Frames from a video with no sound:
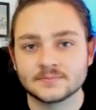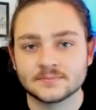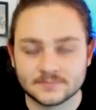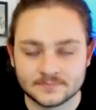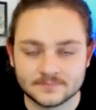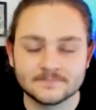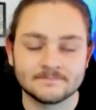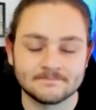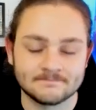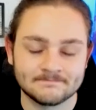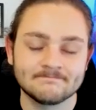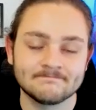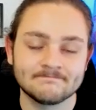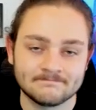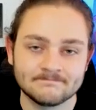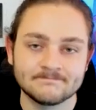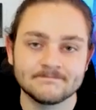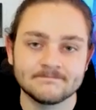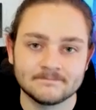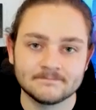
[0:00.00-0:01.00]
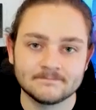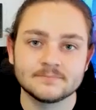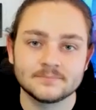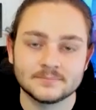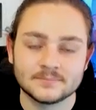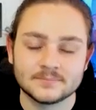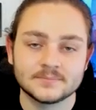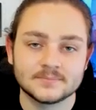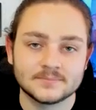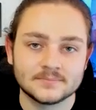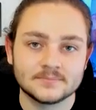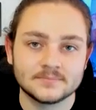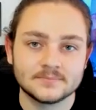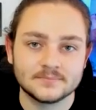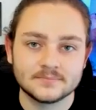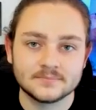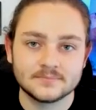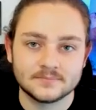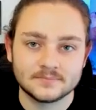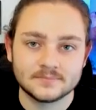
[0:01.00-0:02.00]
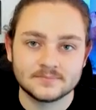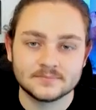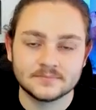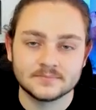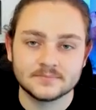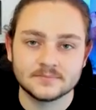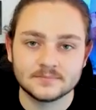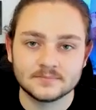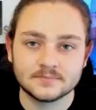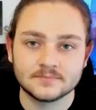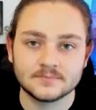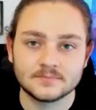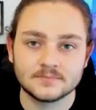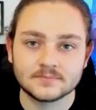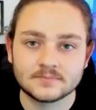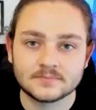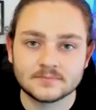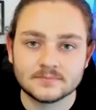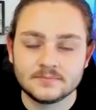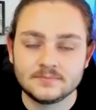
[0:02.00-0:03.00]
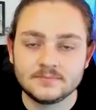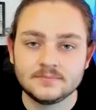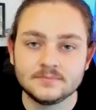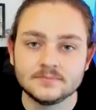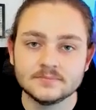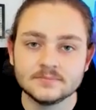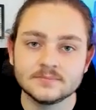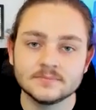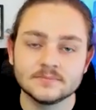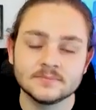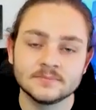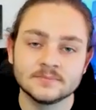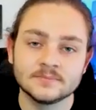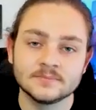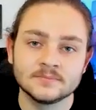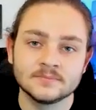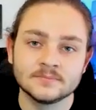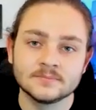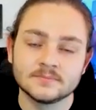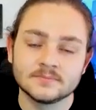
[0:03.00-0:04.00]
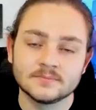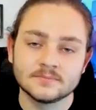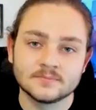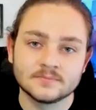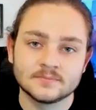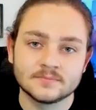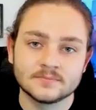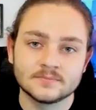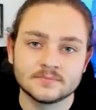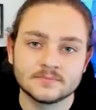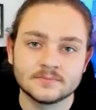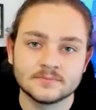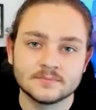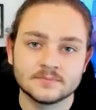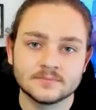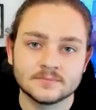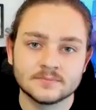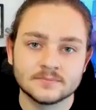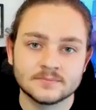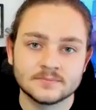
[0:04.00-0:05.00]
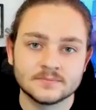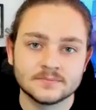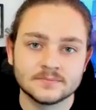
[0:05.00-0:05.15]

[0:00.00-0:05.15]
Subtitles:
(silent)